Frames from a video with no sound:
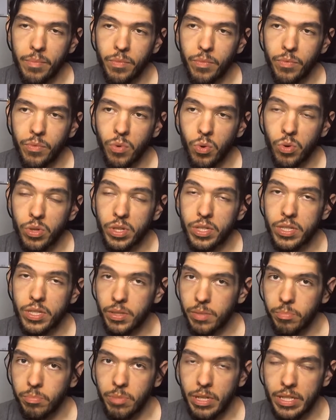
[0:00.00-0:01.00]
for this
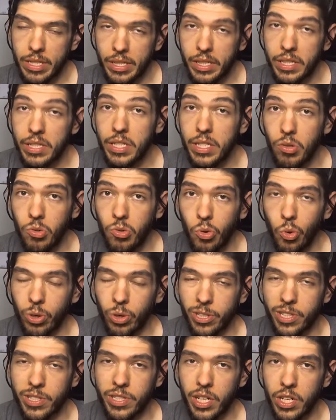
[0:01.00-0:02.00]
basically secret
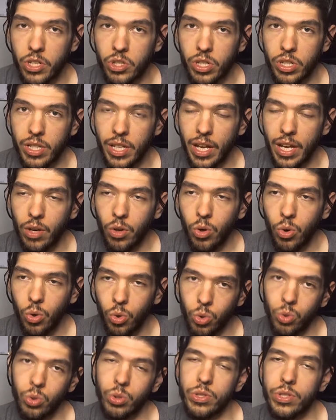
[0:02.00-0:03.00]
organization that
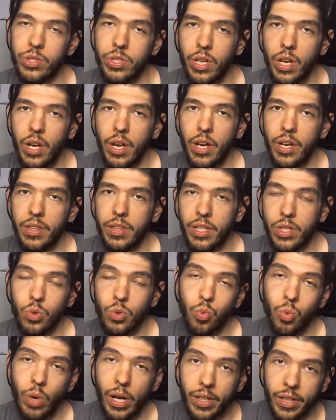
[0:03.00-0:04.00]
holds these
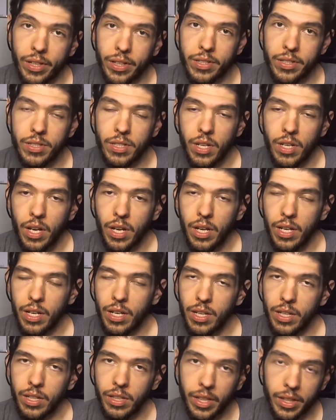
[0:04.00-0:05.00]
relics
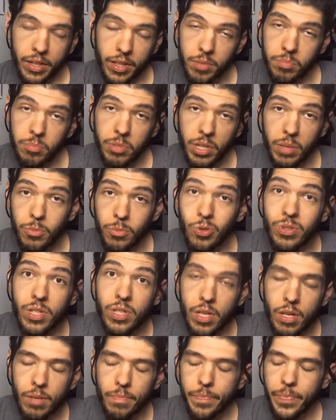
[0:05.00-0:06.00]
in like this big
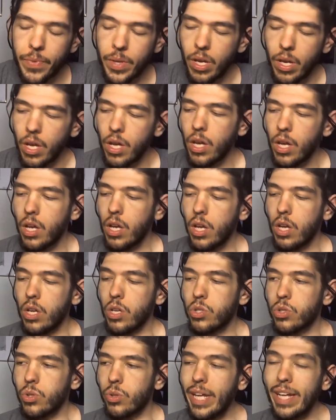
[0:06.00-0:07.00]
museum.
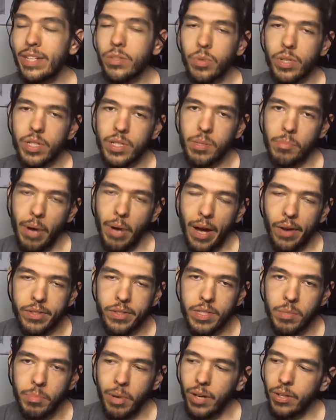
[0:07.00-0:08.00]
So that's what it's about.
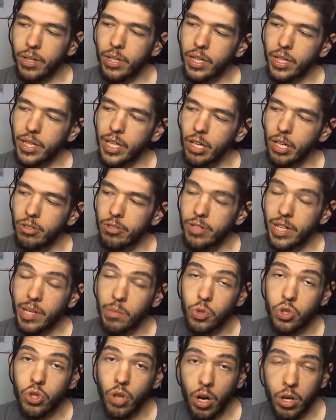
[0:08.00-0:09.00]
It's about a character
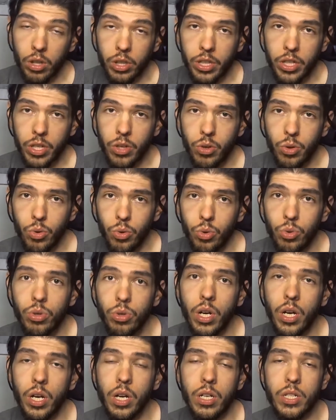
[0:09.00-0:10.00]
named Charlie who
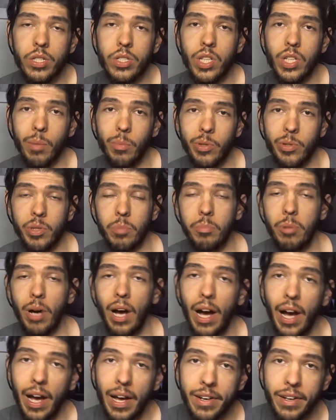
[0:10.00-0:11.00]
stumbles
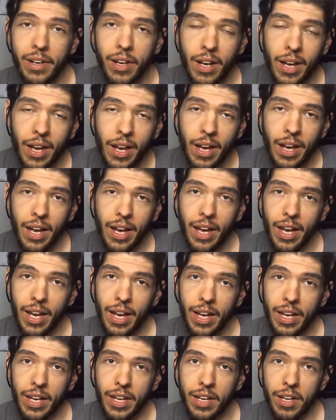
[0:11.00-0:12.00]
upon
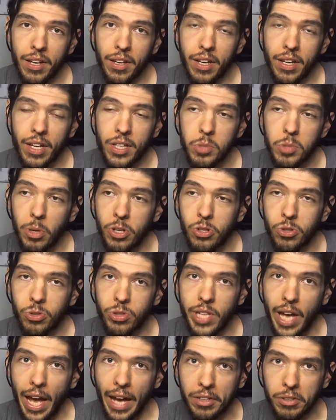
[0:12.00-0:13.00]
a special
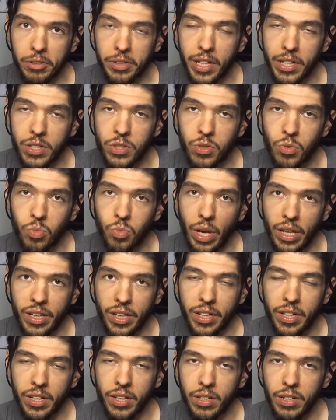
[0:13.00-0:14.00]
dagger that is a
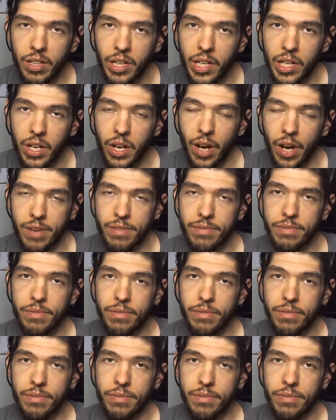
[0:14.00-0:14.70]
relic, a knife,